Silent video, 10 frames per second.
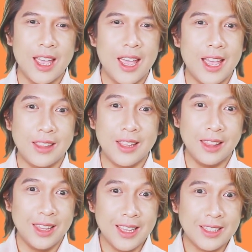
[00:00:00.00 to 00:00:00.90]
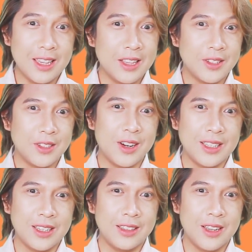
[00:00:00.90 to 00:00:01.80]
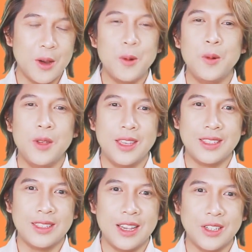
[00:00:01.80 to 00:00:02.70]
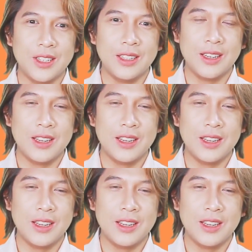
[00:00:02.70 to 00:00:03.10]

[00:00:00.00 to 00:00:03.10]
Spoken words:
and let's get started with this session.